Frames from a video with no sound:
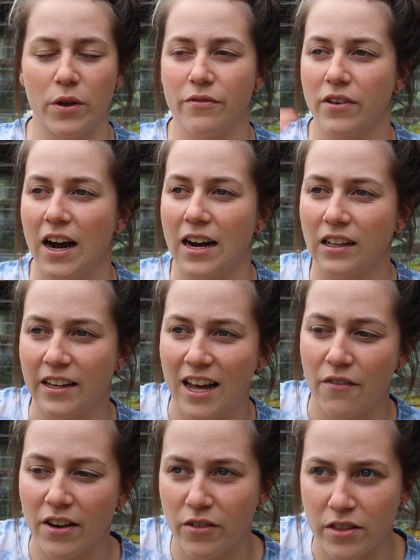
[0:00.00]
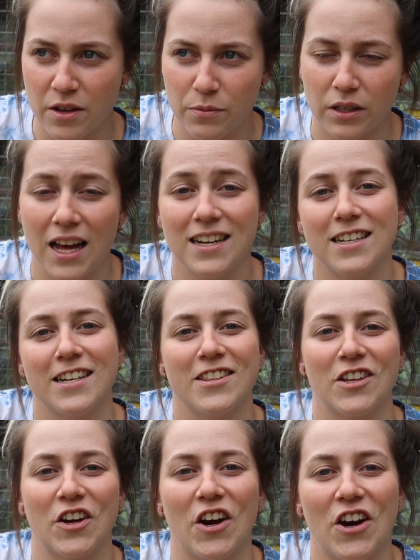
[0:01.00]
We finally have everything planted
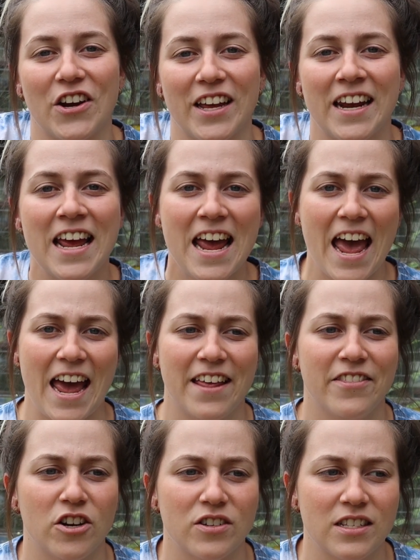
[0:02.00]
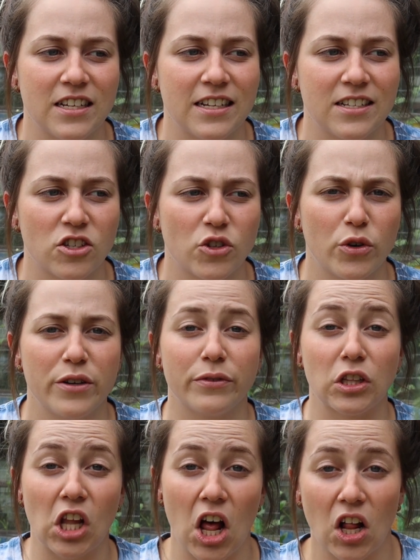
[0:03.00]
in the garden, and there's this sort of
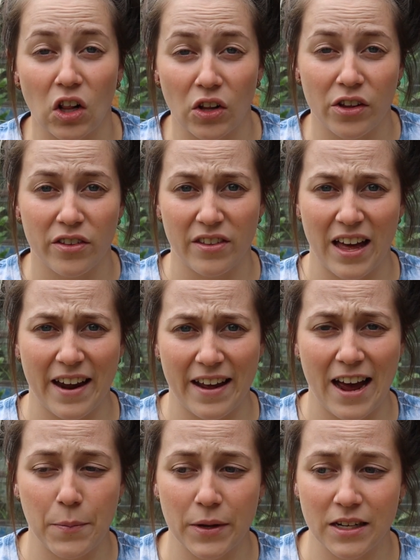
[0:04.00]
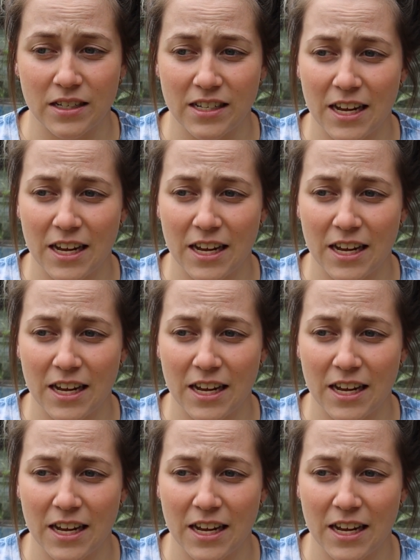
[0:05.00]
lull that happens.